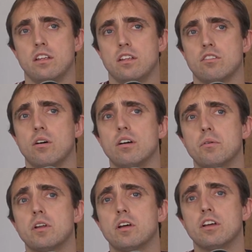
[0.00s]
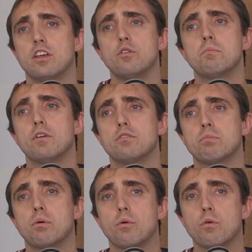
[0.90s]
So I would argue most
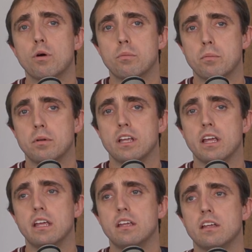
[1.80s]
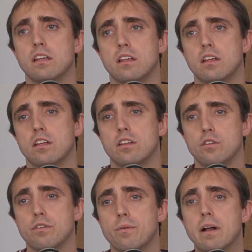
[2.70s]
probably
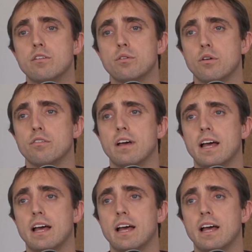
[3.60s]
your friends who